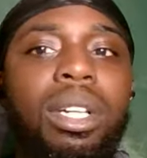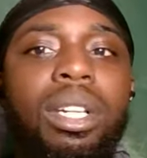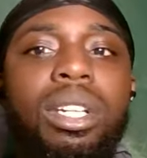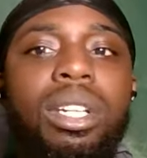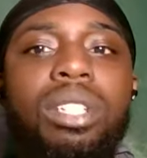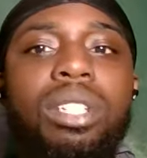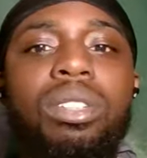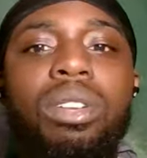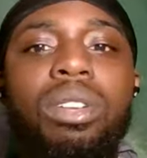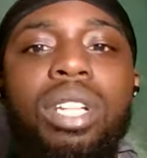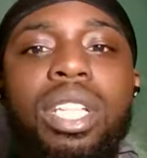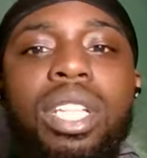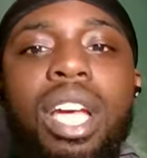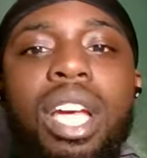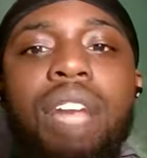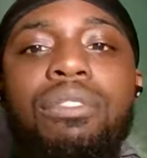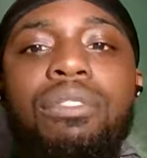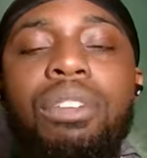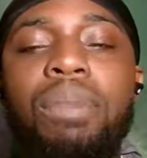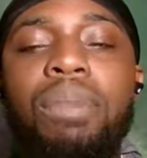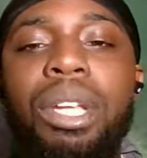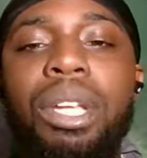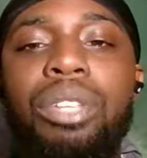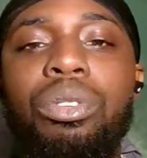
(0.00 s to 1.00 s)
So the time
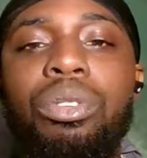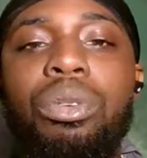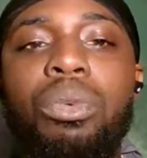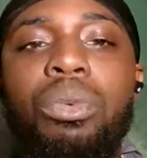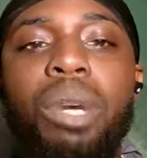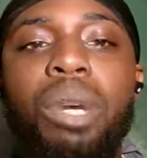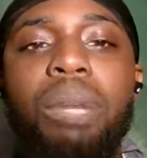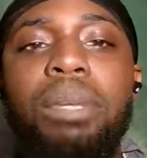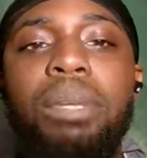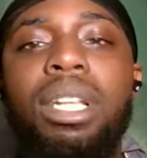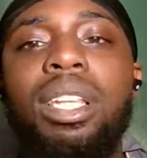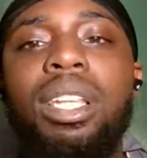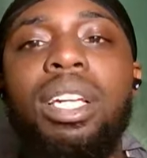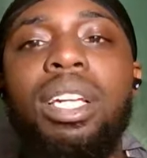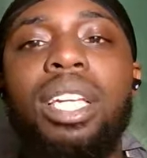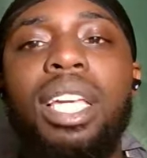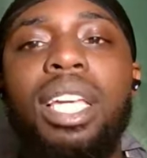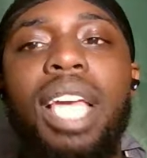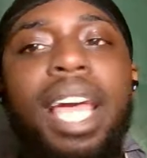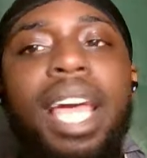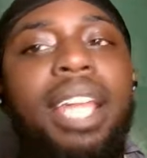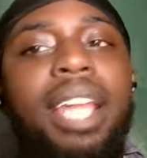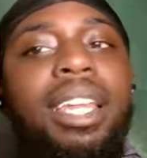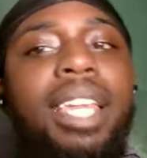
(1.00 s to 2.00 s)
frame that you would want to be
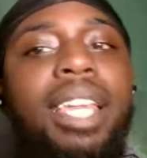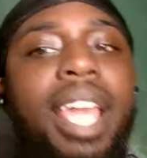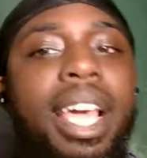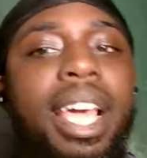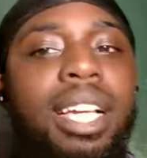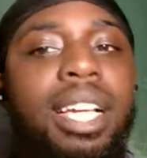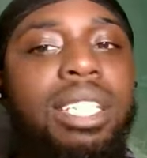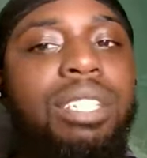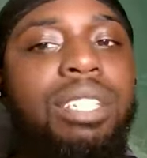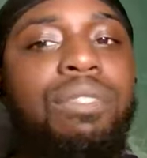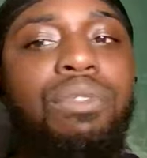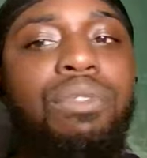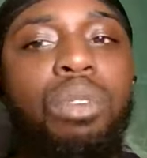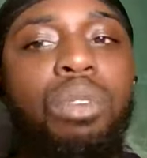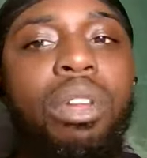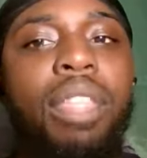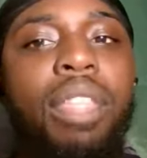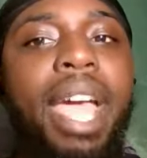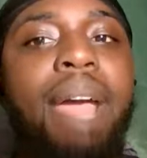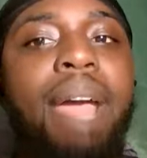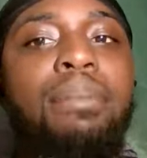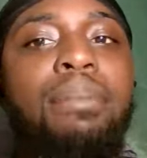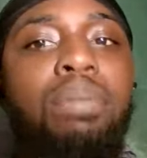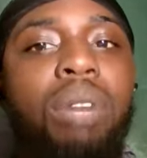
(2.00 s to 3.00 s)
looking at next for
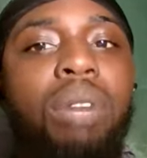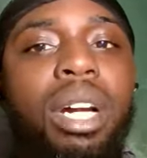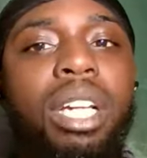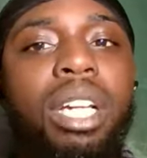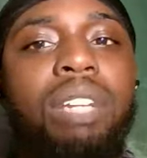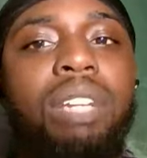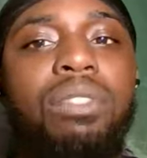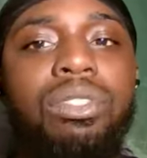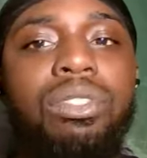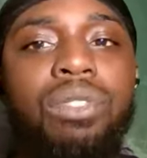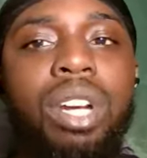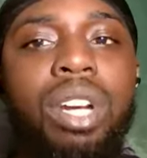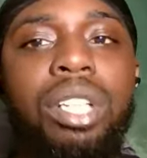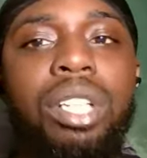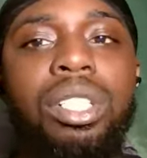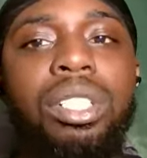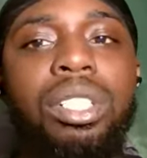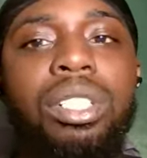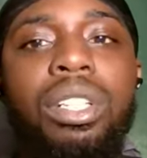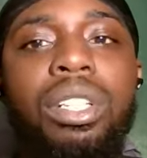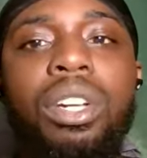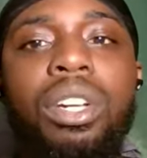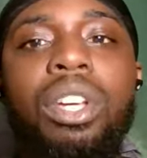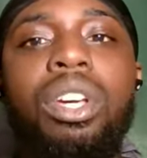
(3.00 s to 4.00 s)
that break of
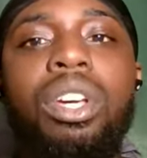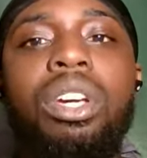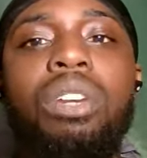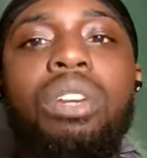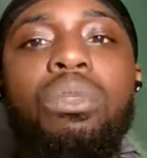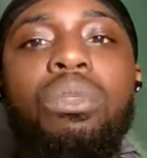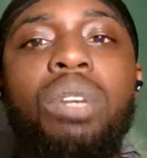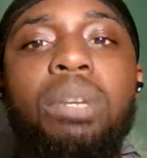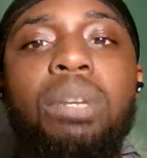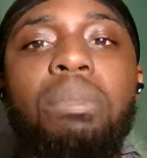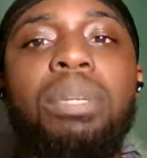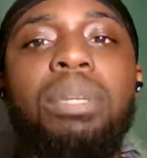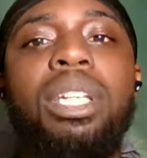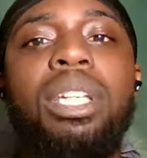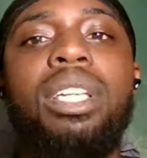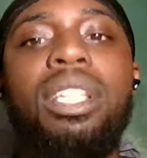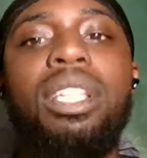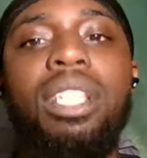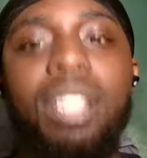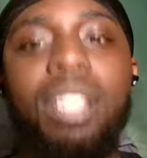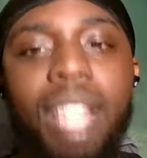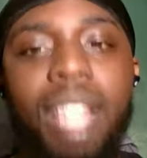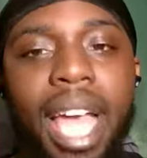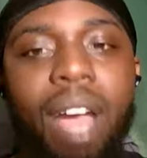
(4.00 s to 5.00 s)
structure would
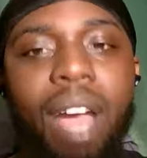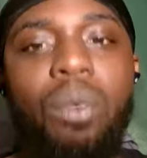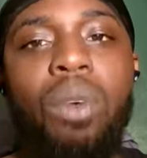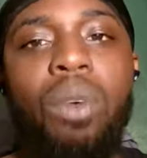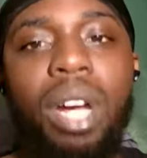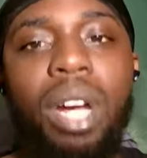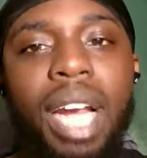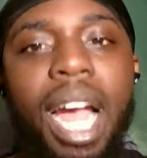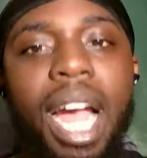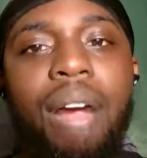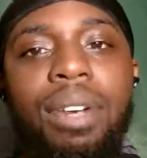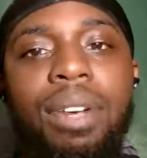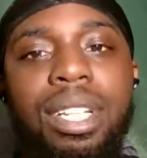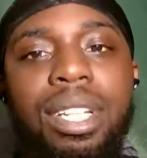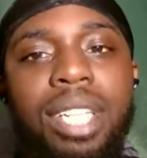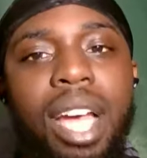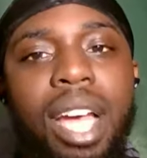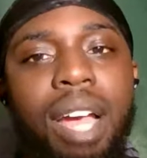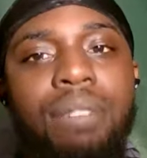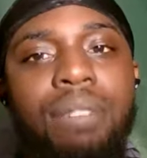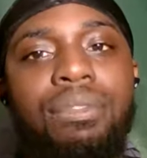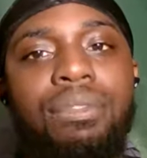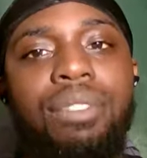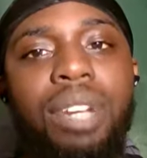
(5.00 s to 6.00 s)
be that 1 hour
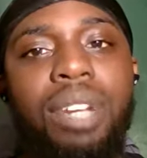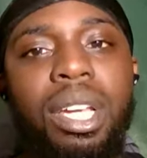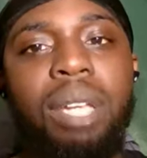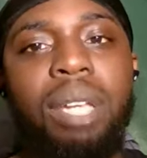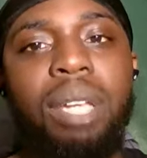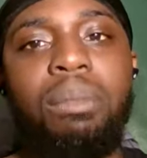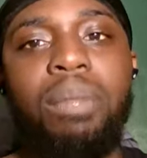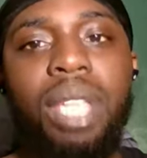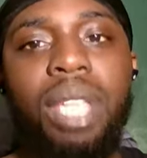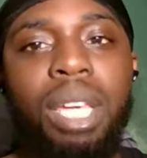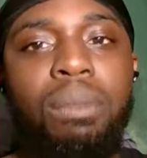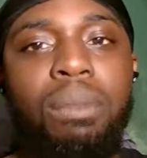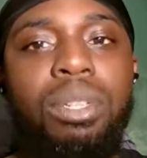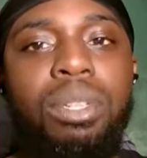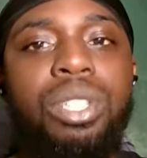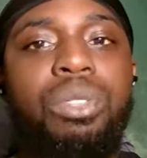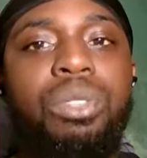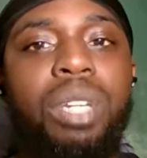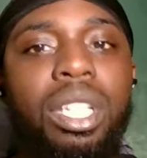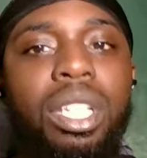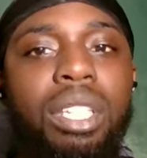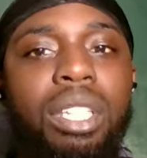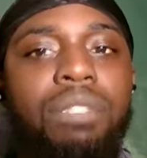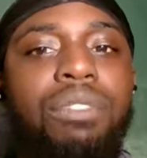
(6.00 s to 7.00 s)
time frame in
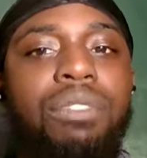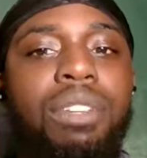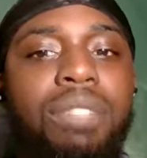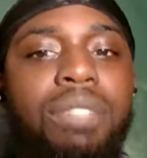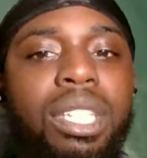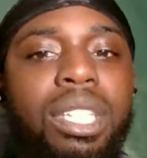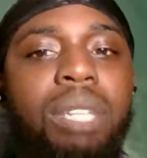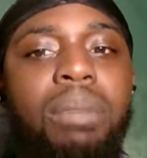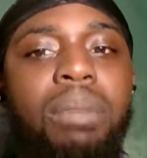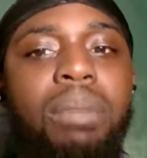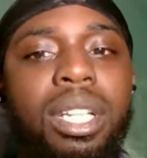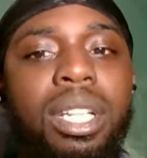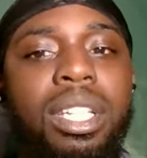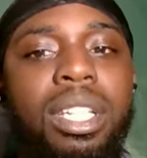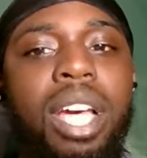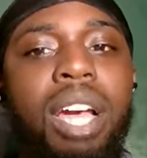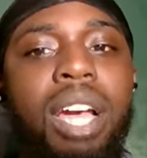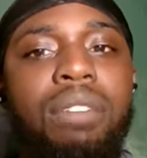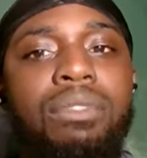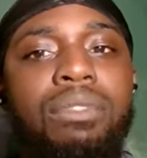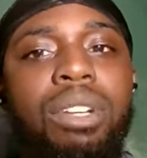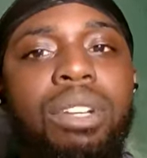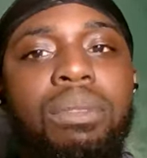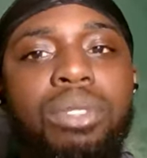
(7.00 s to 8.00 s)
between the 15-minute
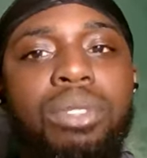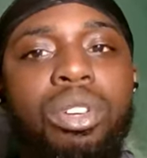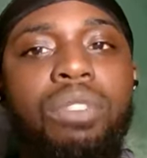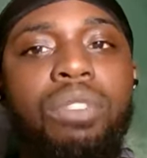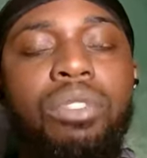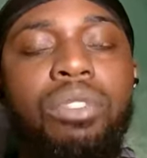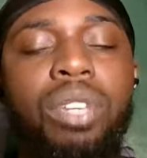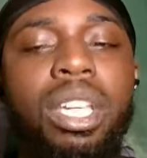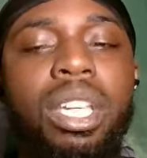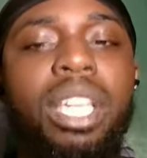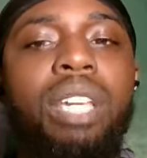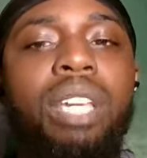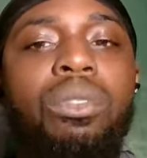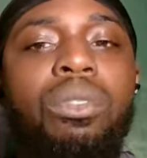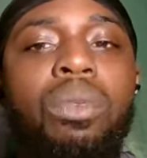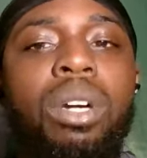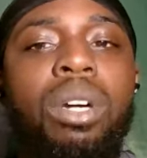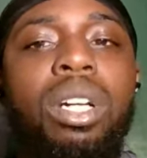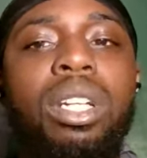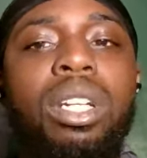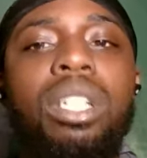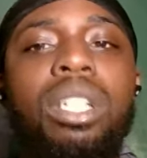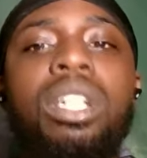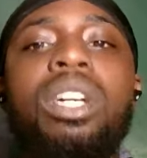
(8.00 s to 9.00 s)
time frame. So if you get
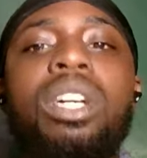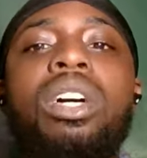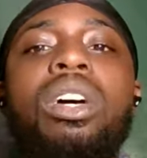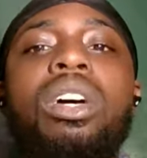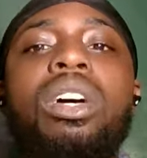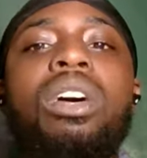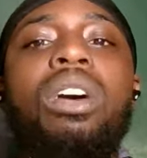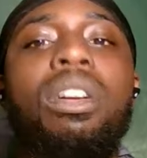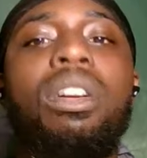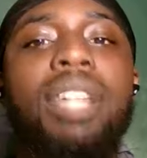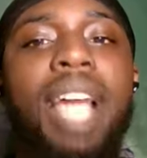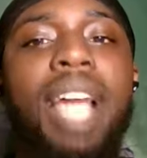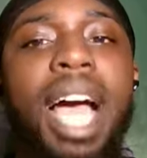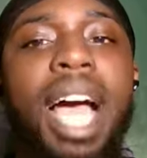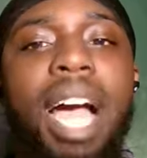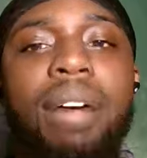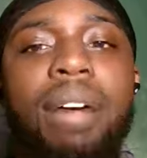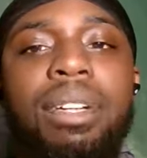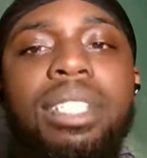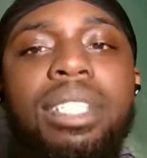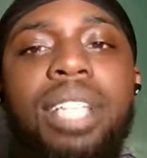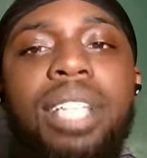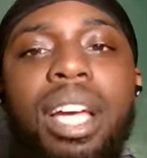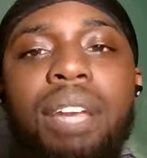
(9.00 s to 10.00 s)
one on the
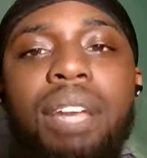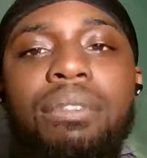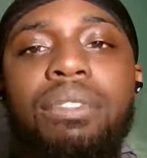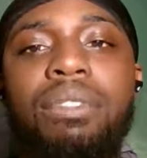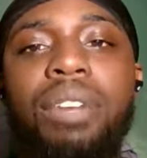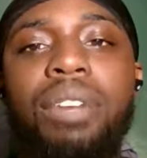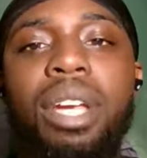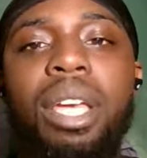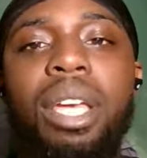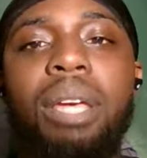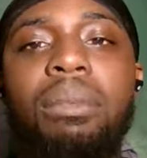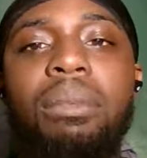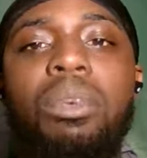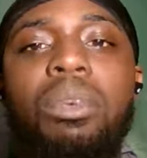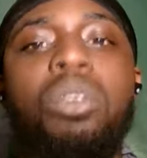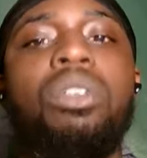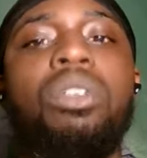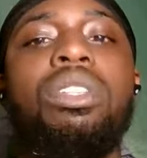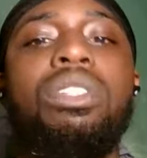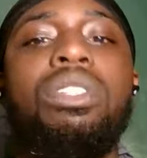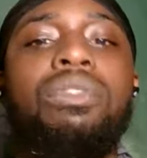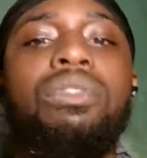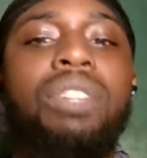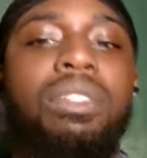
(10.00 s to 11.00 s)
hour time frame
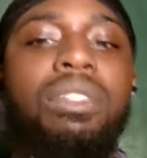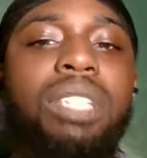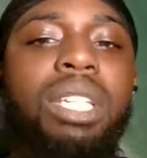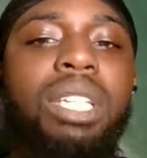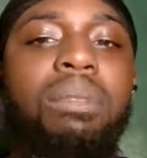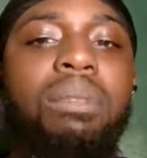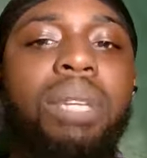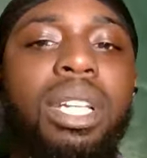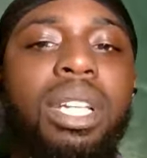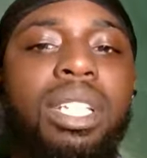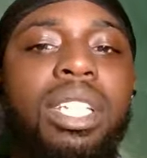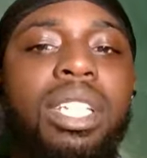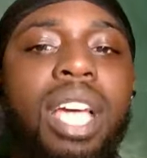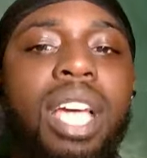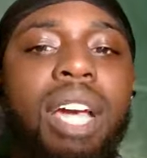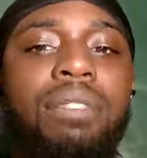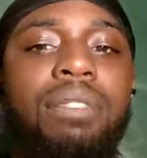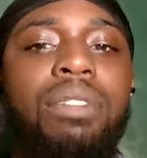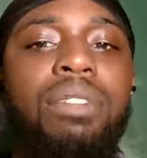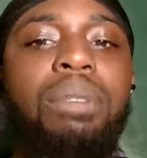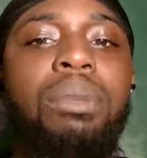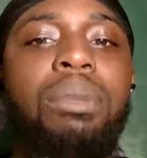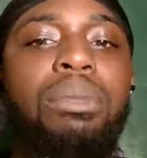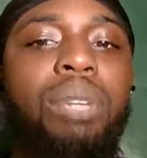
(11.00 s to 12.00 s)
or the 15-minute time
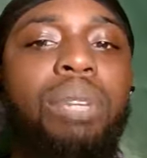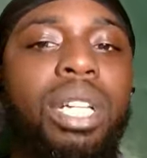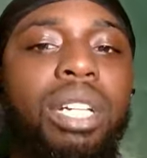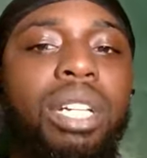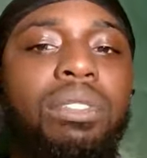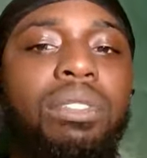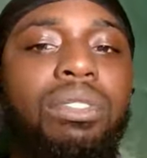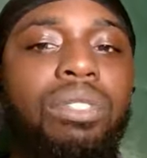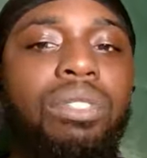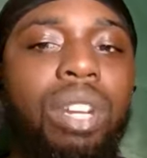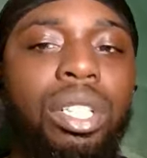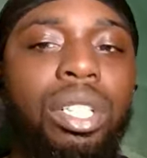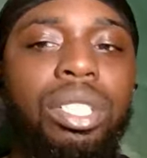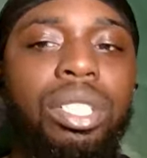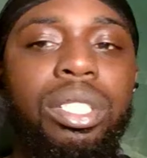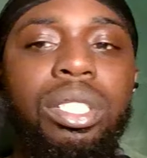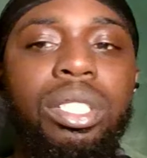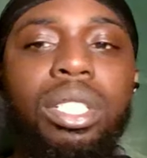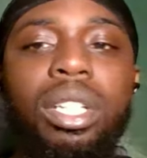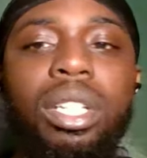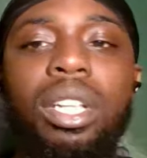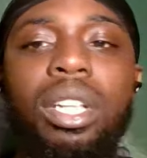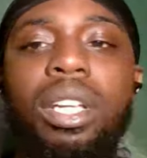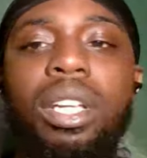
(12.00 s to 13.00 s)
frame of break of structure,